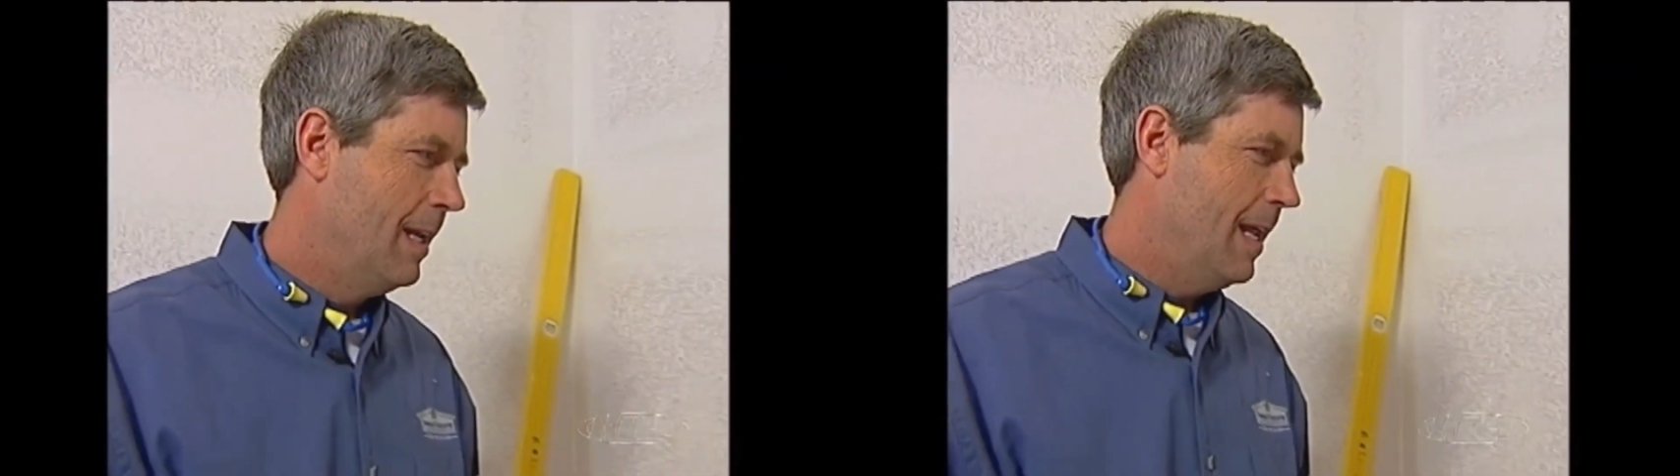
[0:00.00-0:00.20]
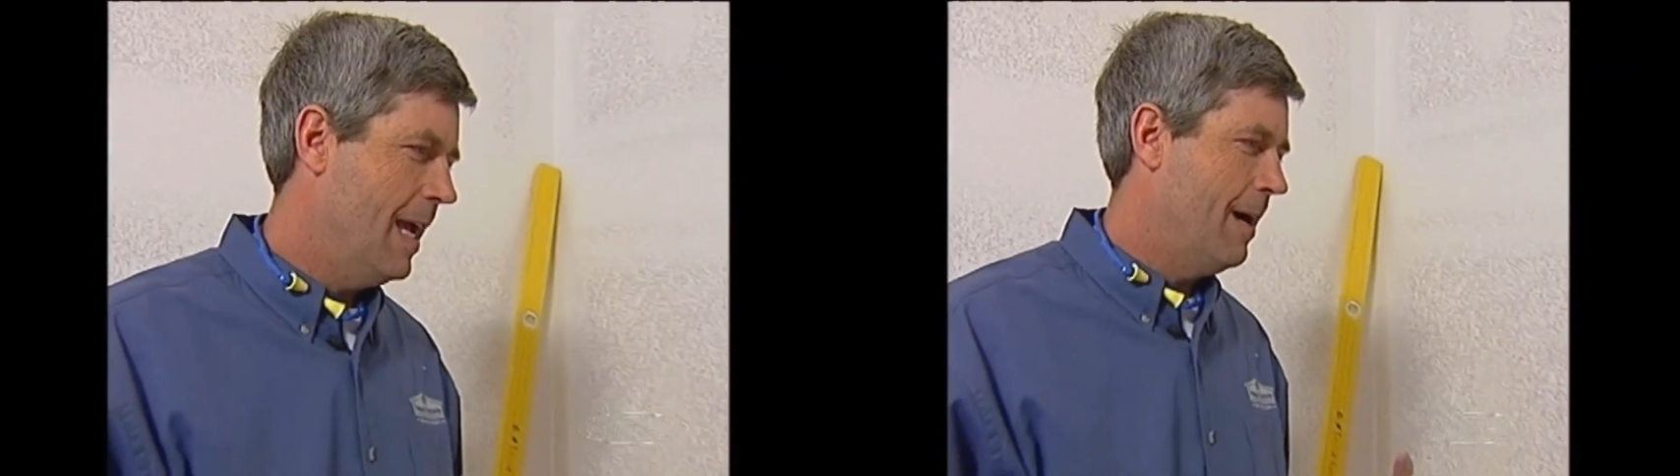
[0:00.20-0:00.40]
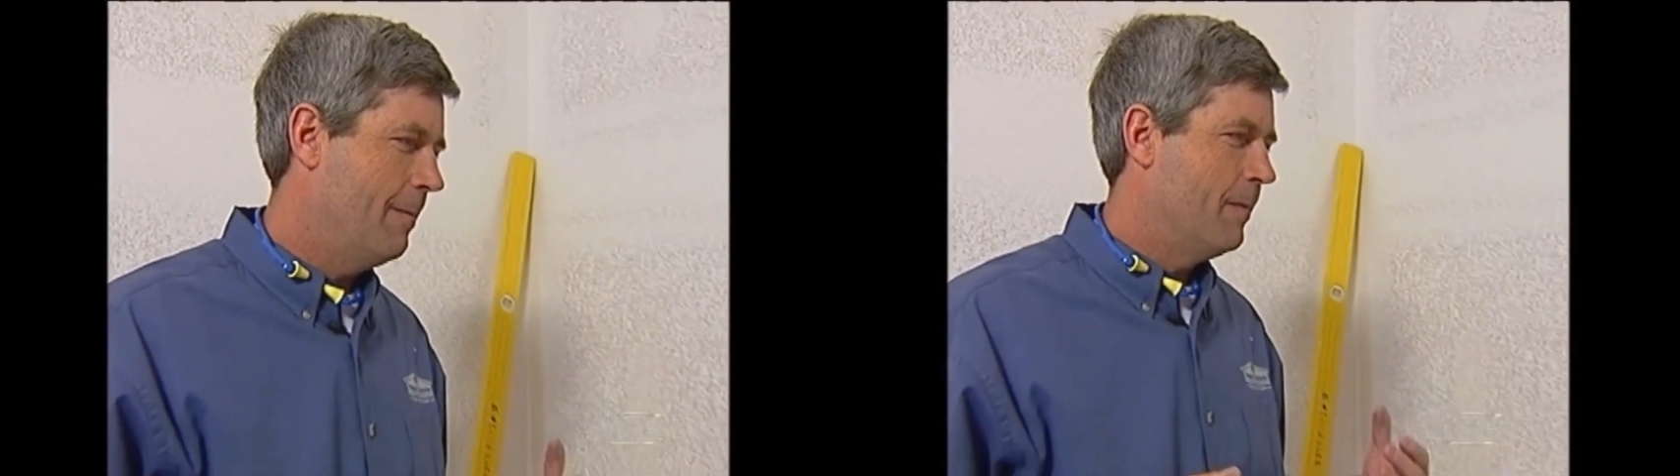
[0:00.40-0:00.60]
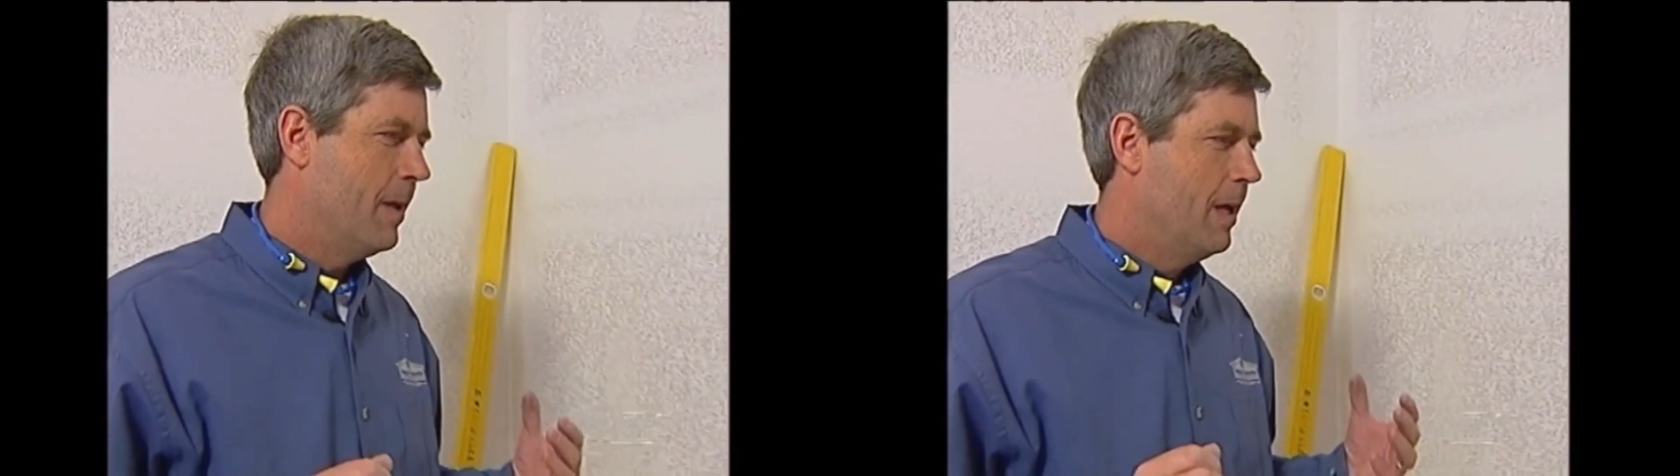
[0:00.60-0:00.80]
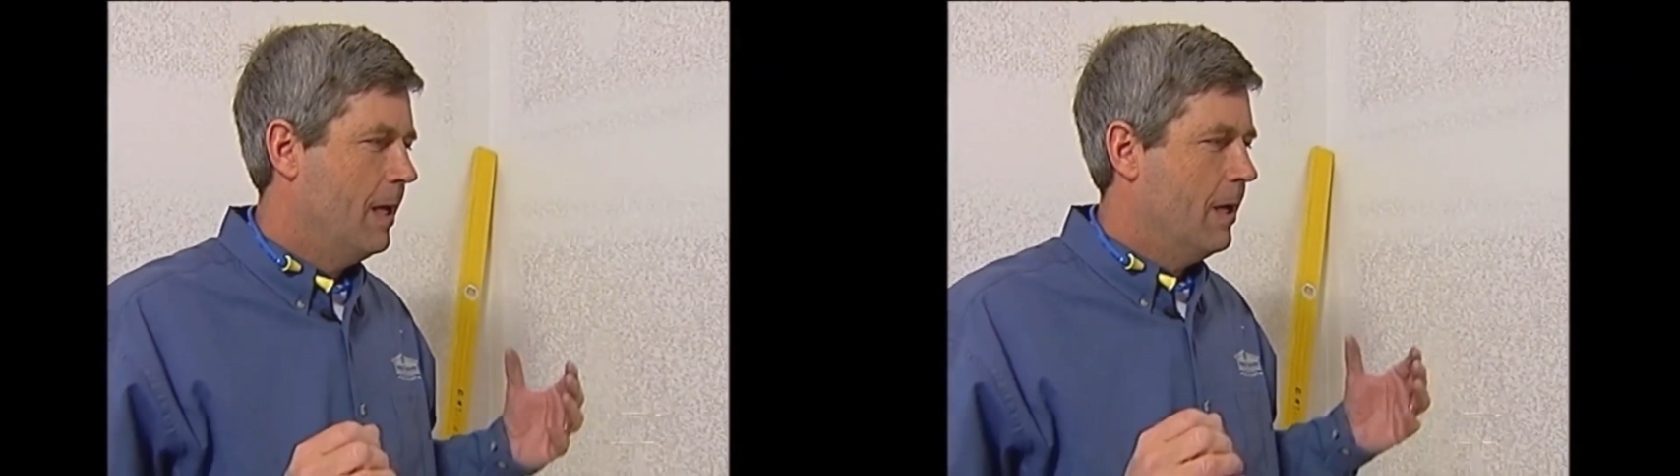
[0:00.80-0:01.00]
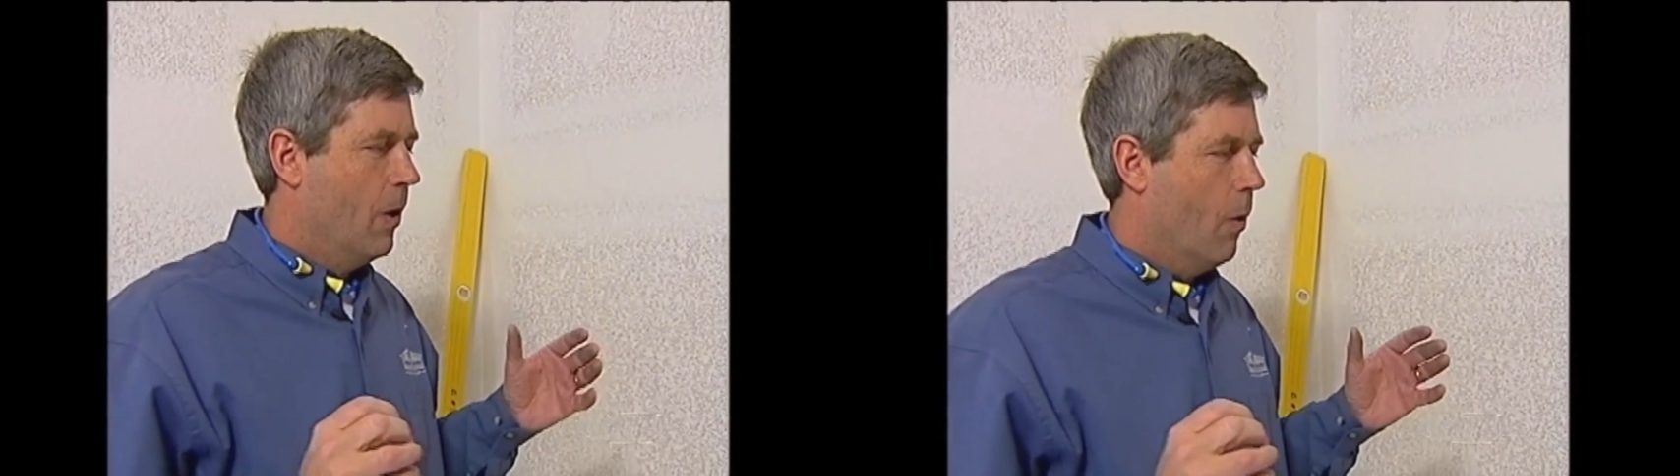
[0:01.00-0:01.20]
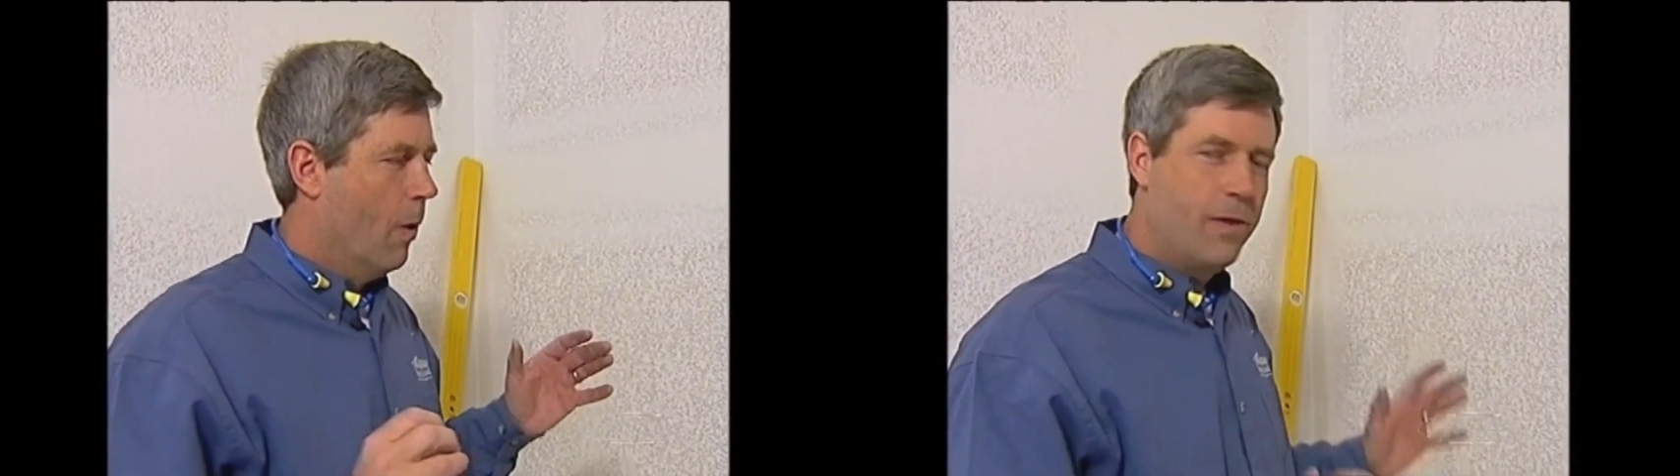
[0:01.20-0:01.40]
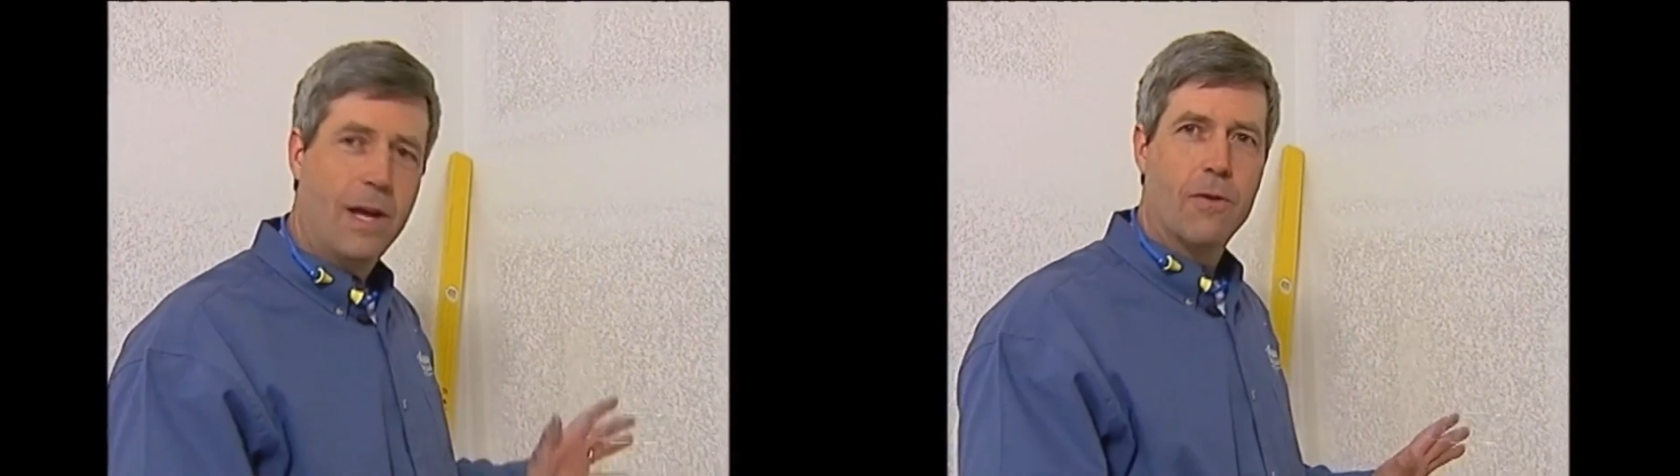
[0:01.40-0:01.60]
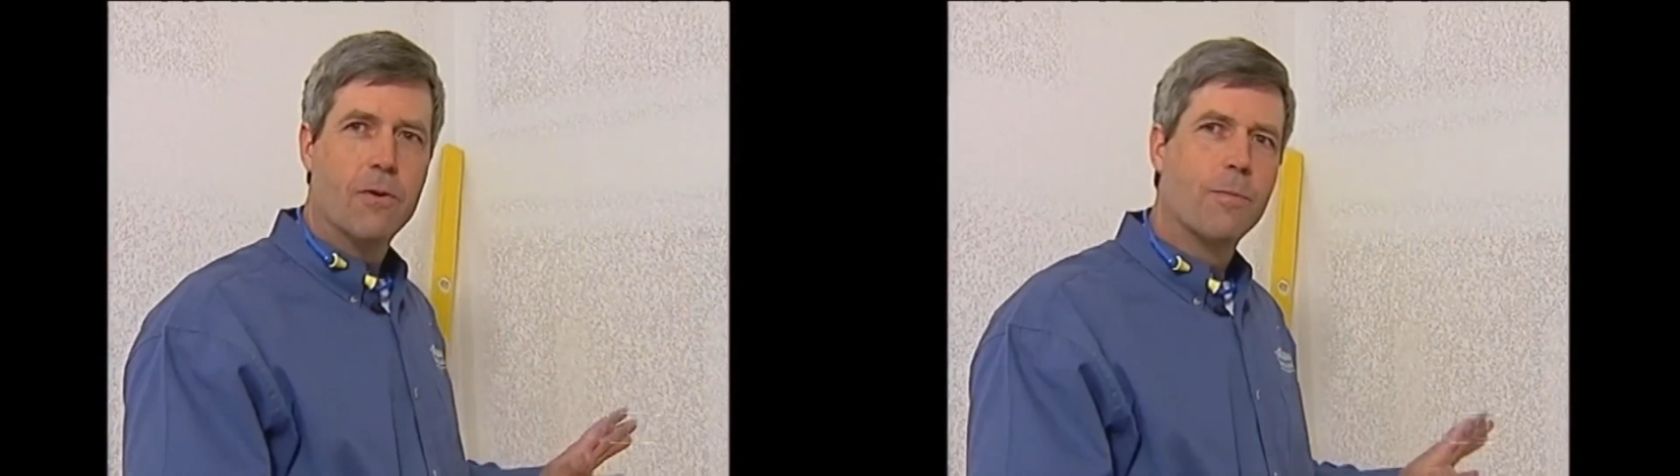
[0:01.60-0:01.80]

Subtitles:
Now, one of the other